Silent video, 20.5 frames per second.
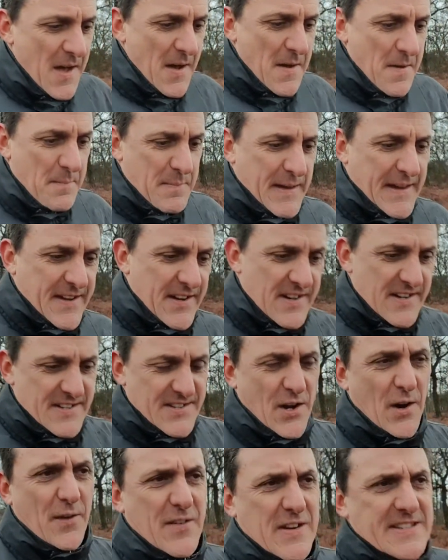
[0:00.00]
because
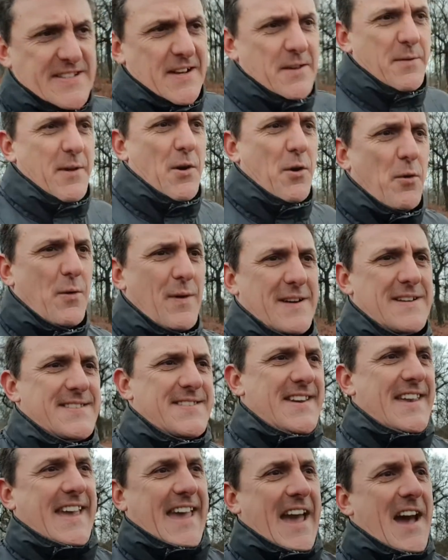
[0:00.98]
obviously we all want to
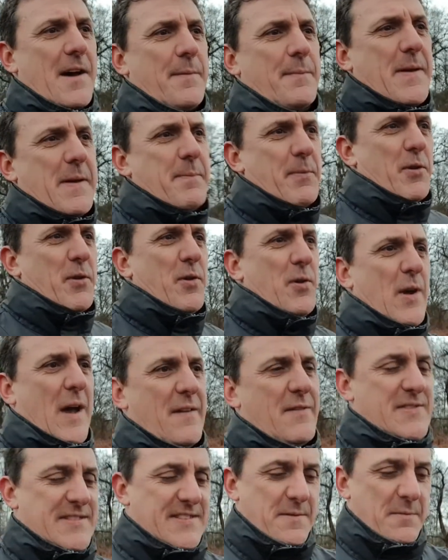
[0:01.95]
seek out people who have
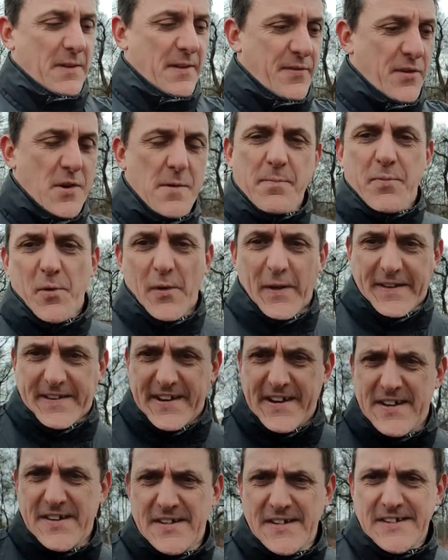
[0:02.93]
a similar viewpoint.
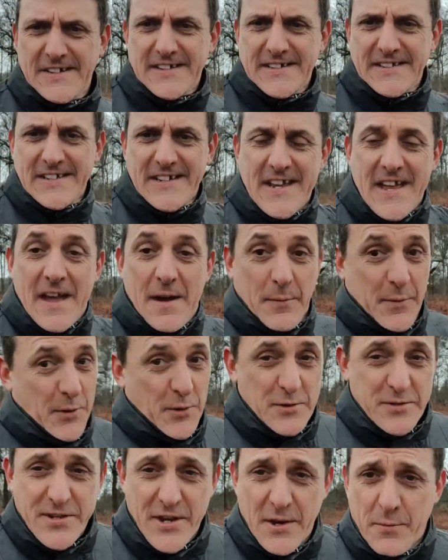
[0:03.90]
We
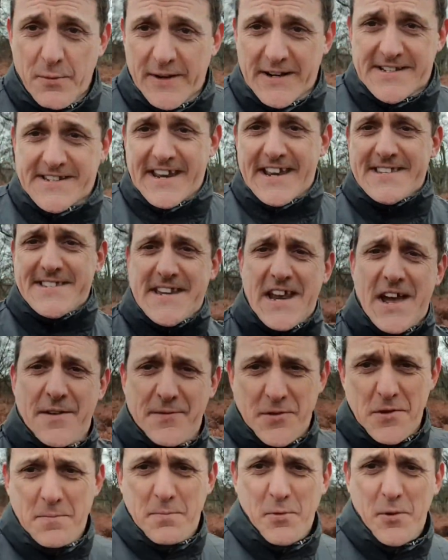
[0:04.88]
also want to test our
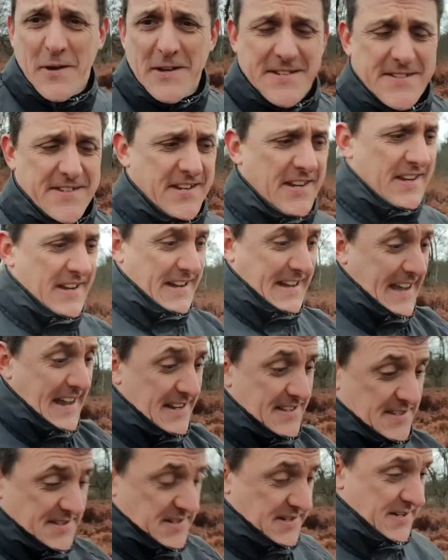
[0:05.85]
viewpoints
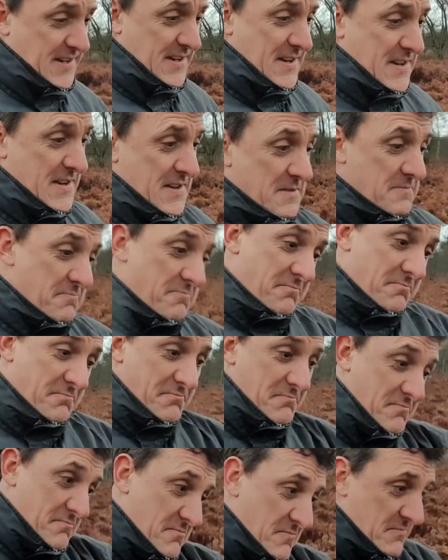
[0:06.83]
against
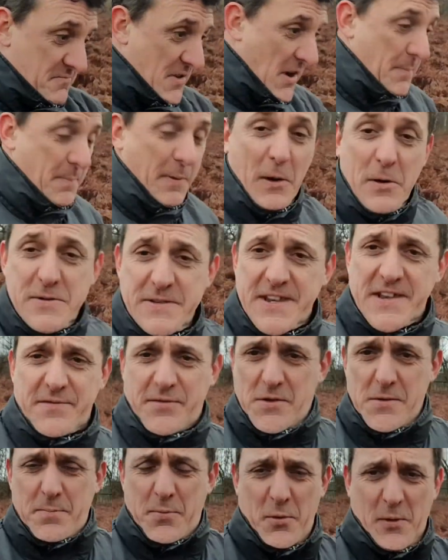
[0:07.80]
opposing
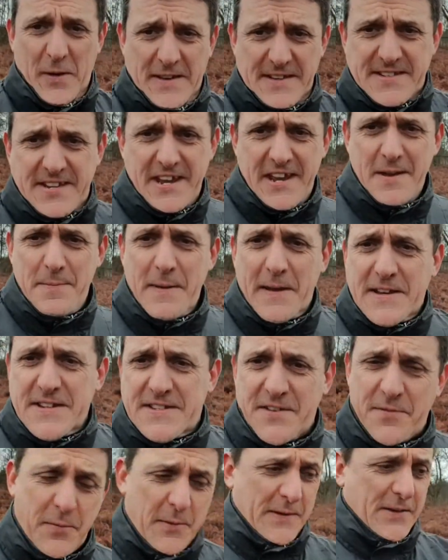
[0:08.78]
viewpoints, because
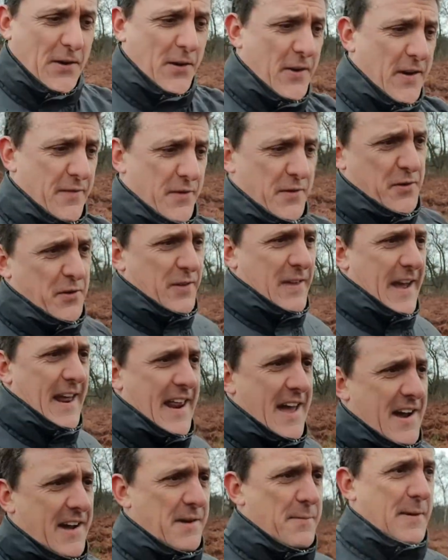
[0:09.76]
if we don't ever do that,
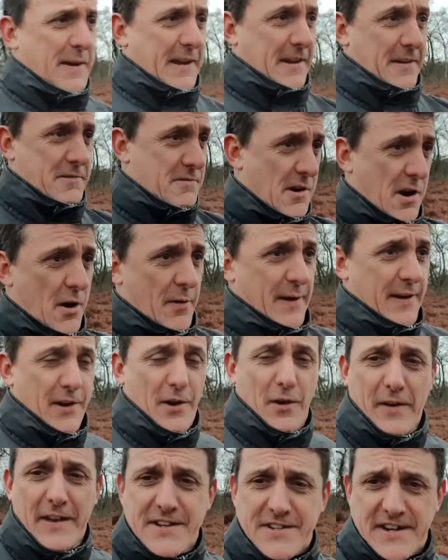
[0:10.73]
how can we grow in
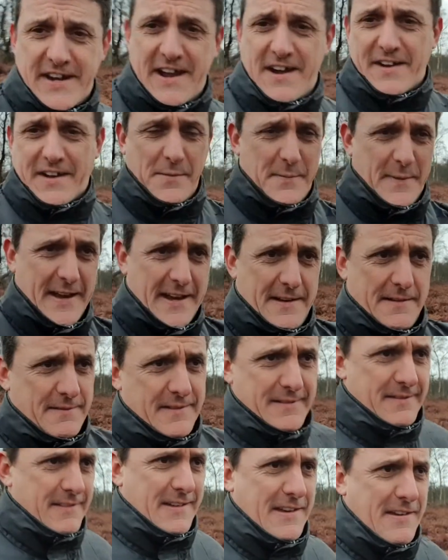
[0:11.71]
knowledge, and how can we
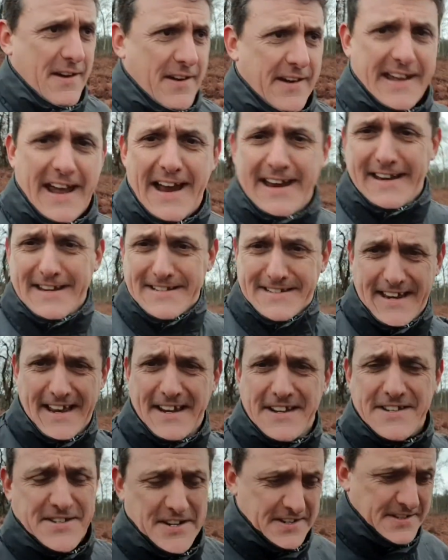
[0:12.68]
gain
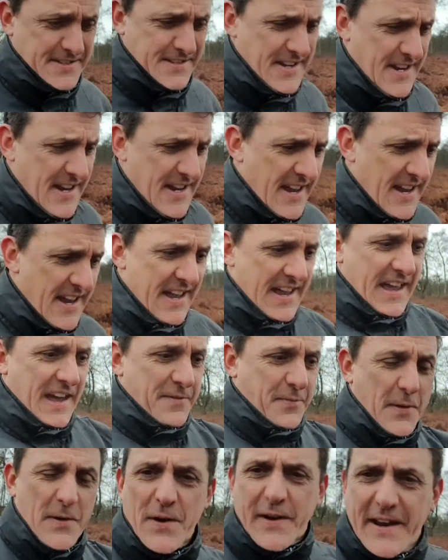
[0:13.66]
intelligence
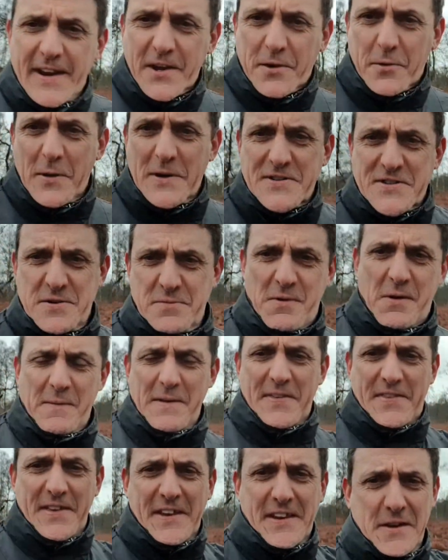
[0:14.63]
if we're not going to question what we
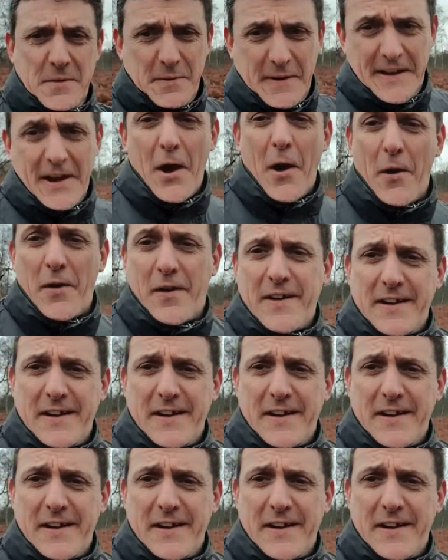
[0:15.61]
think that we know?